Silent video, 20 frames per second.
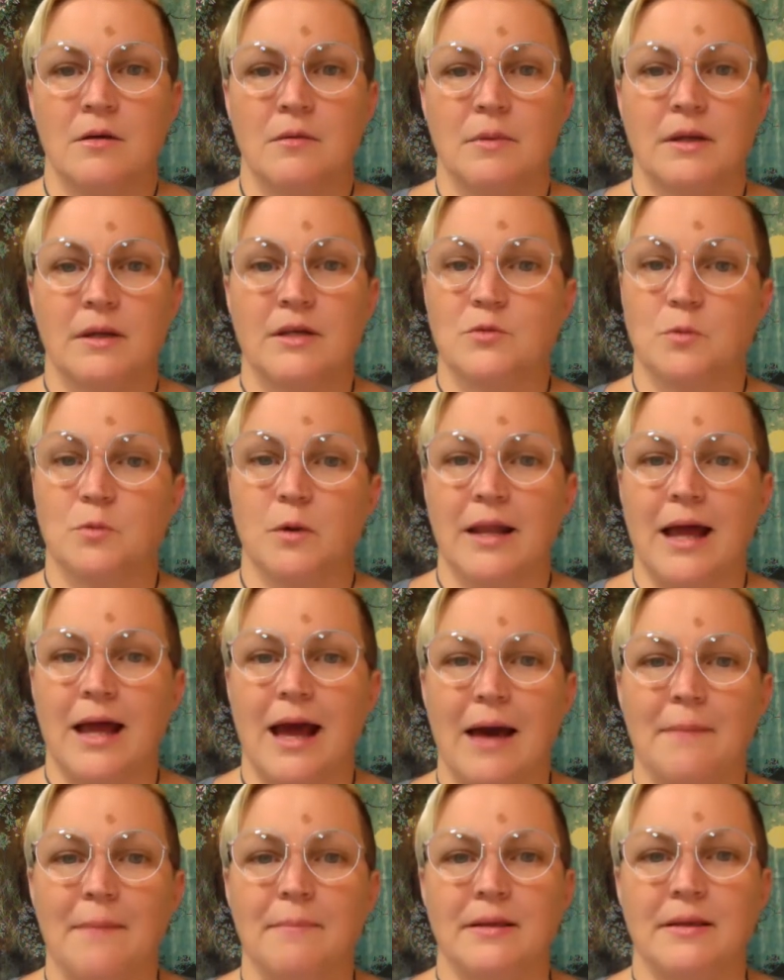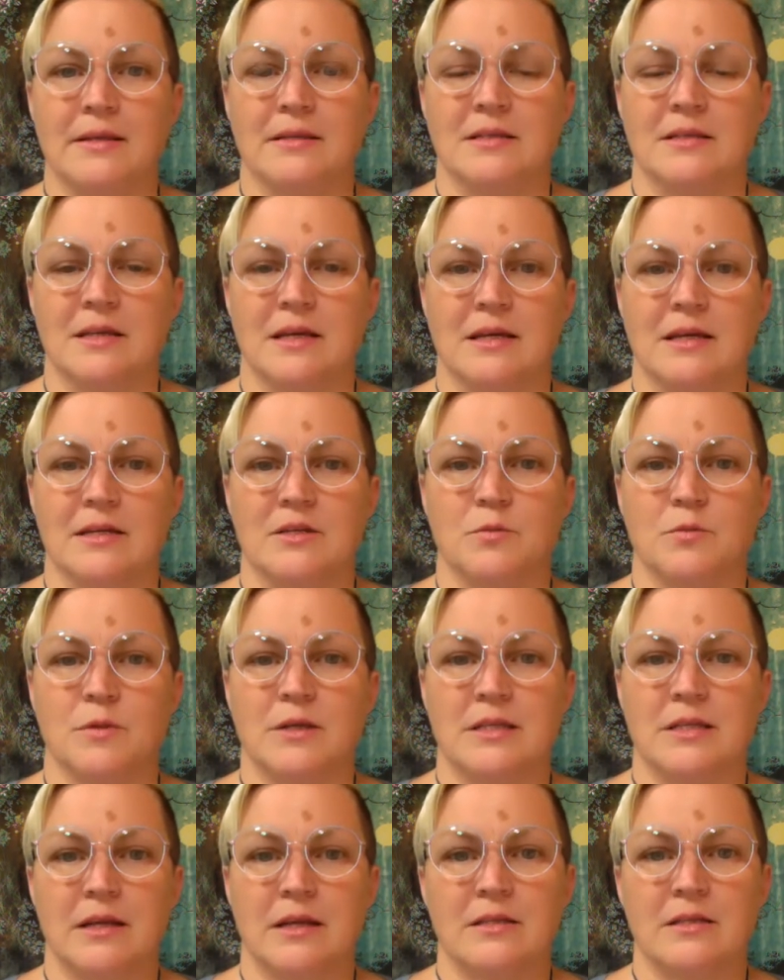Because what happens is we
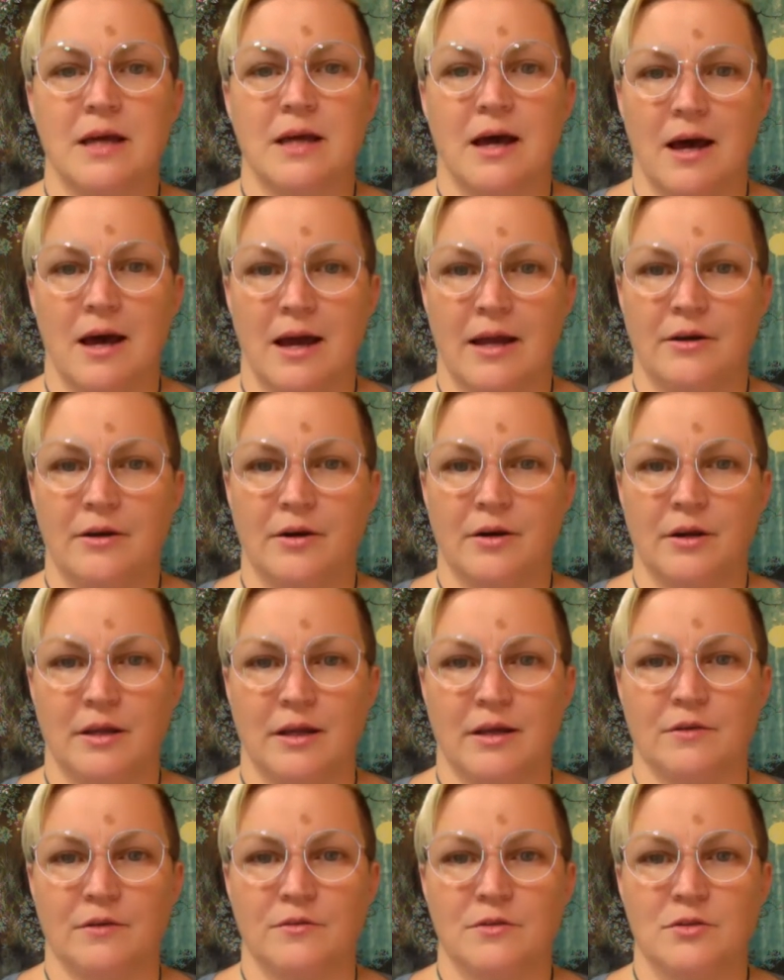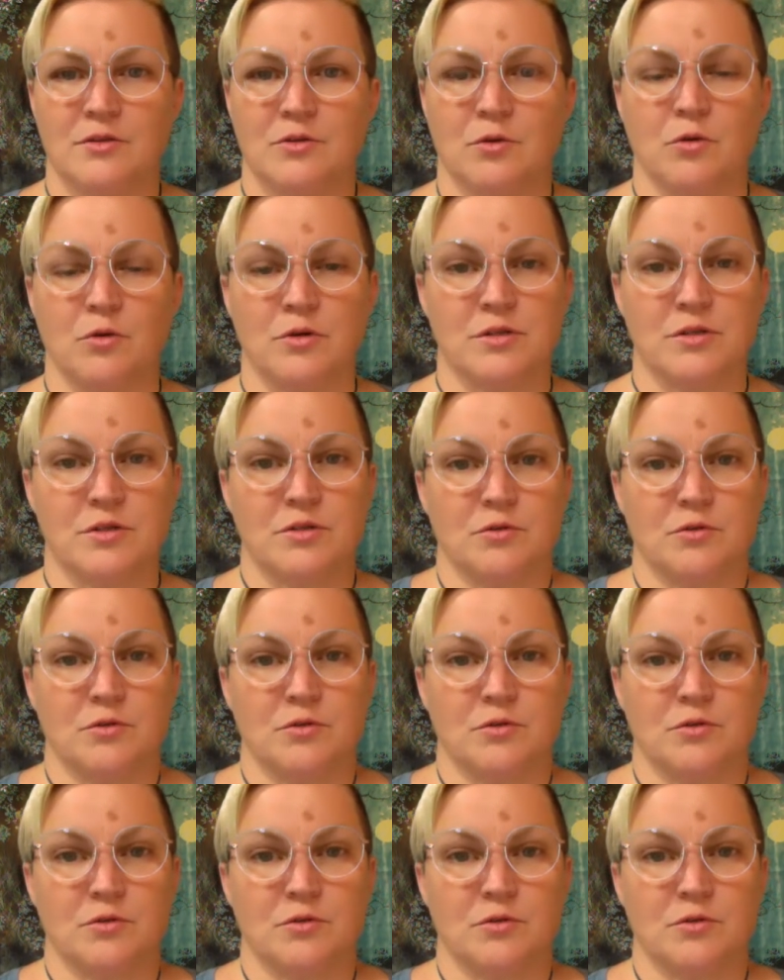tend to hide our gifts or,